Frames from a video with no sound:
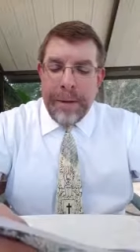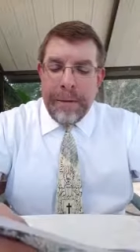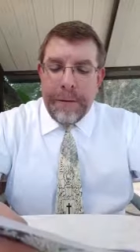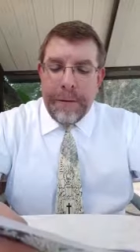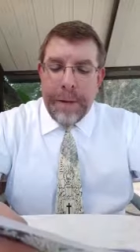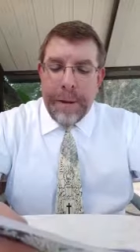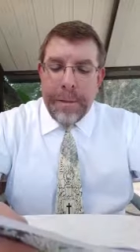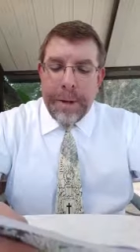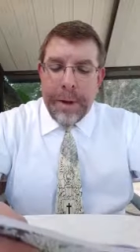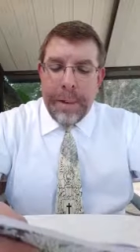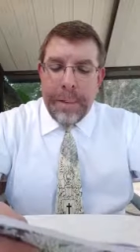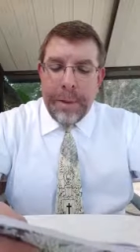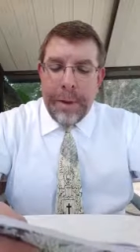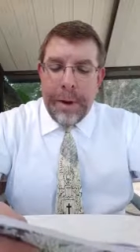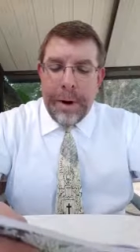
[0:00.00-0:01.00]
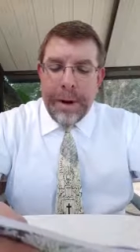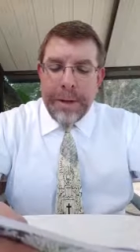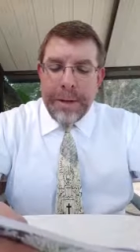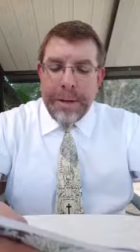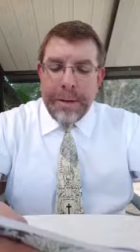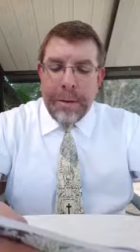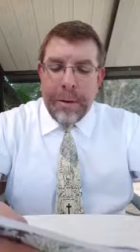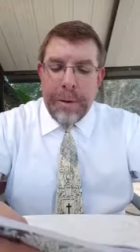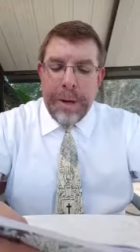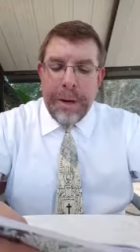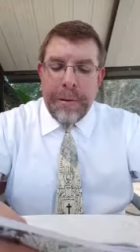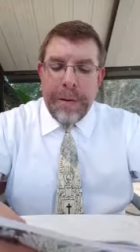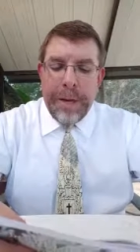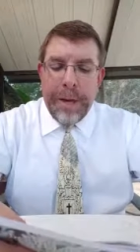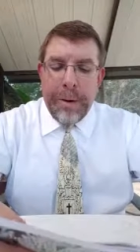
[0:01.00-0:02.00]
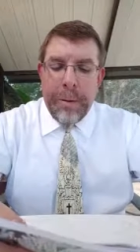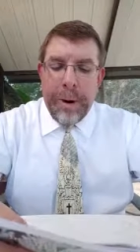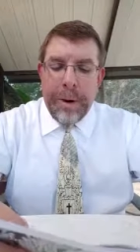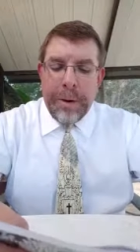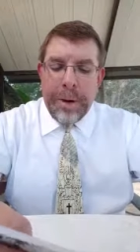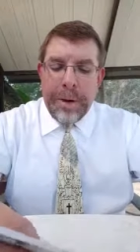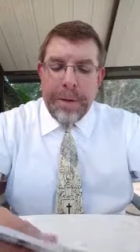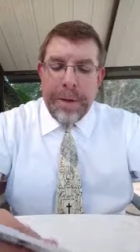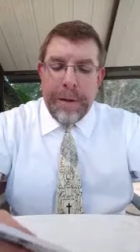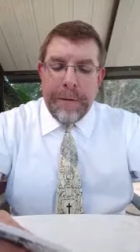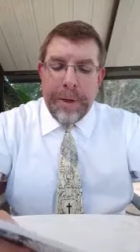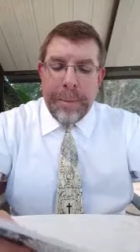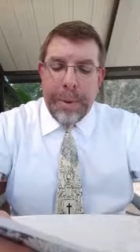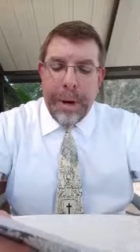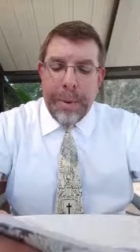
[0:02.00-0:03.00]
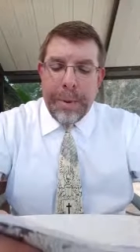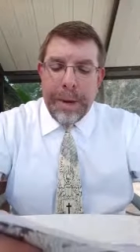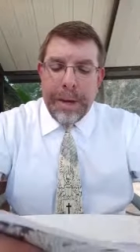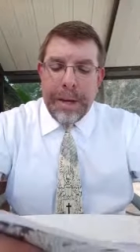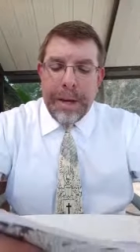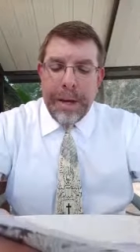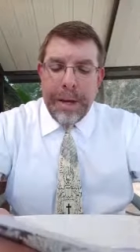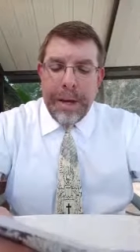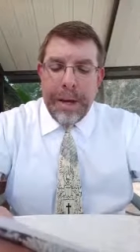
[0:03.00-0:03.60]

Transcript: from the applause or even the awareness of the public.